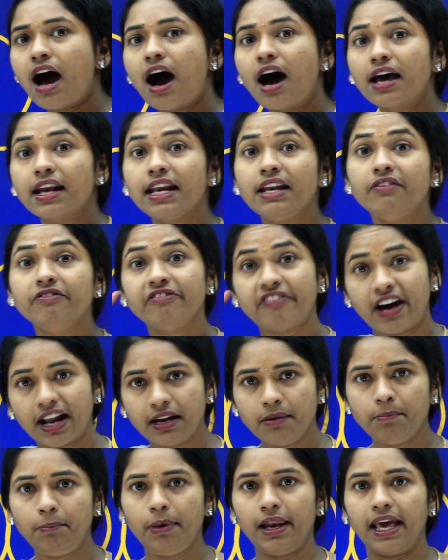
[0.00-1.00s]
are in
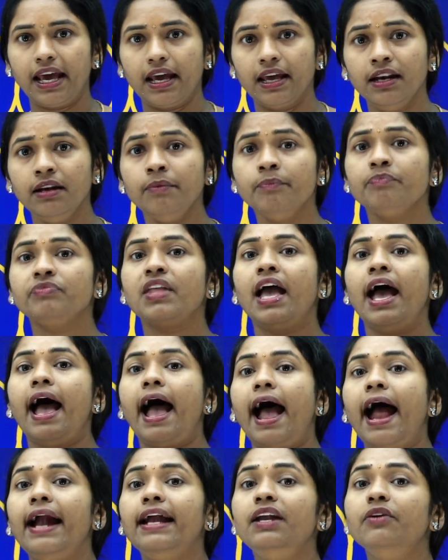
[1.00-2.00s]
one plane
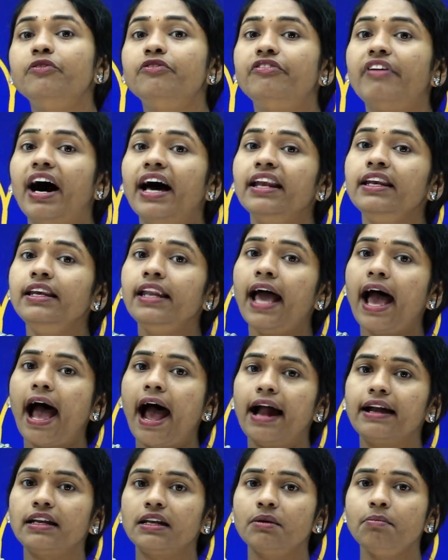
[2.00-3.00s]
and one
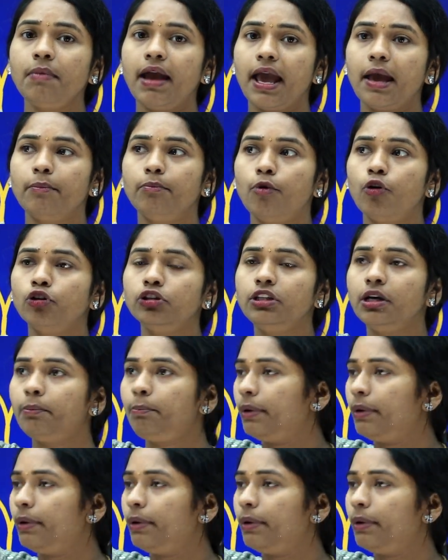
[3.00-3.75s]
atom above the